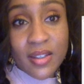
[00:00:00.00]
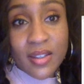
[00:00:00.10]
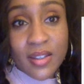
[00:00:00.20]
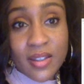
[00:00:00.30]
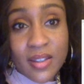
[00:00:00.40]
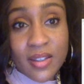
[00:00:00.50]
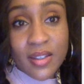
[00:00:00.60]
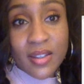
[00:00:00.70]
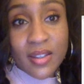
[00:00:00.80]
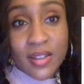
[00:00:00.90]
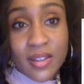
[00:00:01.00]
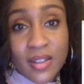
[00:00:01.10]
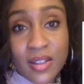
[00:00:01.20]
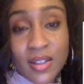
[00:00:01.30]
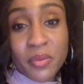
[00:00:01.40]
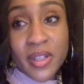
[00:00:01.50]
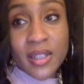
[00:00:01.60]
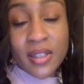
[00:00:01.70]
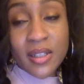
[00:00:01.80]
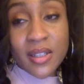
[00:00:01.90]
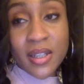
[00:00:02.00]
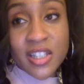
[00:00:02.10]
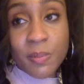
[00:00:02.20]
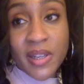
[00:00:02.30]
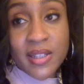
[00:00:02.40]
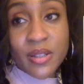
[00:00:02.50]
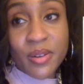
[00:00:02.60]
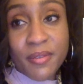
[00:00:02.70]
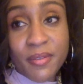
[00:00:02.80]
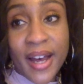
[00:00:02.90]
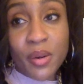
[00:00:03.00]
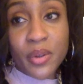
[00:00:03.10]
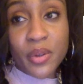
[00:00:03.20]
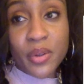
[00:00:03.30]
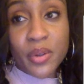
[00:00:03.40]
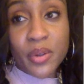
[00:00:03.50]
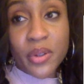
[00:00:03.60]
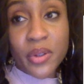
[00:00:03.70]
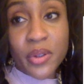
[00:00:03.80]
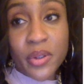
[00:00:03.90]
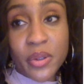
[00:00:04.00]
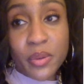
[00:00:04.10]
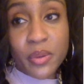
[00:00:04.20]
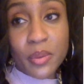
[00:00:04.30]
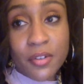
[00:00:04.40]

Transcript: But really does speak to the value of